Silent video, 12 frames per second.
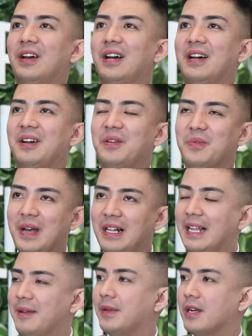
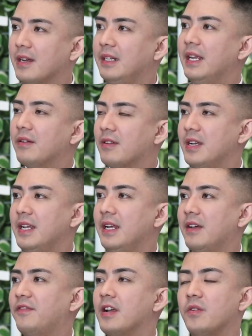Well, I'm currently
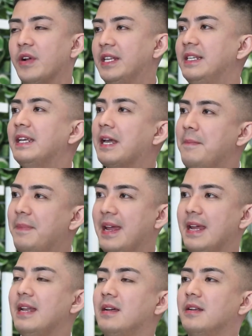running a fundraising
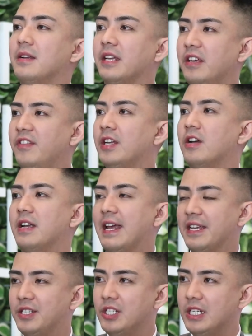campaign under
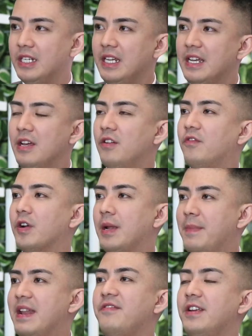Giving.sg for
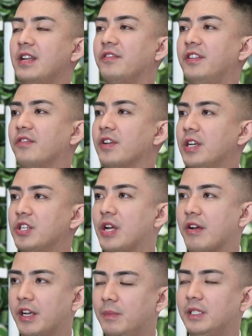the benefit of different
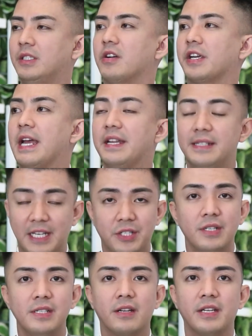charitable
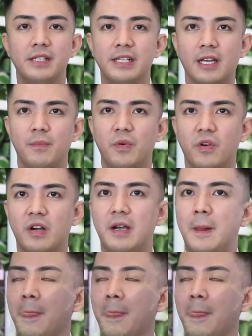organizations here in Singapore.